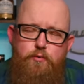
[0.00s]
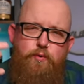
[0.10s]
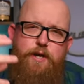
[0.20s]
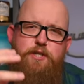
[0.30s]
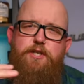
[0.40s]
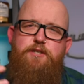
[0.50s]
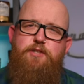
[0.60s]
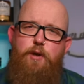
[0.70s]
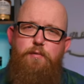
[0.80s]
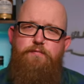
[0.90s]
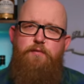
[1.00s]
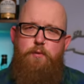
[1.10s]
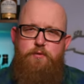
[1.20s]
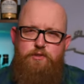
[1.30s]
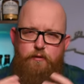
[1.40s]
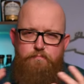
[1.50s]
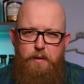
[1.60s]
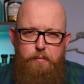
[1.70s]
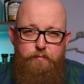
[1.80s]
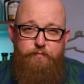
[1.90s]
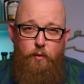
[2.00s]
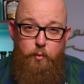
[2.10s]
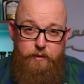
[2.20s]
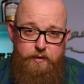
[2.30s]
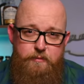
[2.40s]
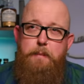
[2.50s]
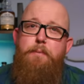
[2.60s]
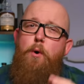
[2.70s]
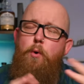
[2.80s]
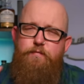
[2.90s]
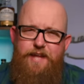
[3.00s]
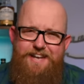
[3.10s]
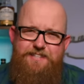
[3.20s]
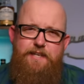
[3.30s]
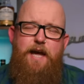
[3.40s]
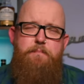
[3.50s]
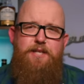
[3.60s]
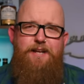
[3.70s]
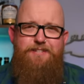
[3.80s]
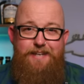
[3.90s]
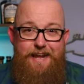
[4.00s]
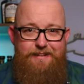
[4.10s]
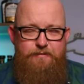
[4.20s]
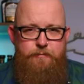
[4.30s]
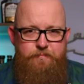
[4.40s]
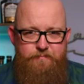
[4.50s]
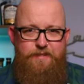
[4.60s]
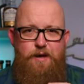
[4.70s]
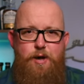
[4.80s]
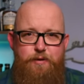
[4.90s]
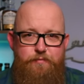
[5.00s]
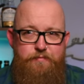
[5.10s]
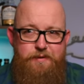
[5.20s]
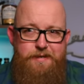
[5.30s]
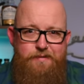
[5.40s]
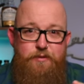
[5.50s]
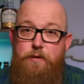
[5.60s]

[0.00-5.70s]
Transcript: rich, it's so full, so malt forward. But all of that is encapsulated in kind of the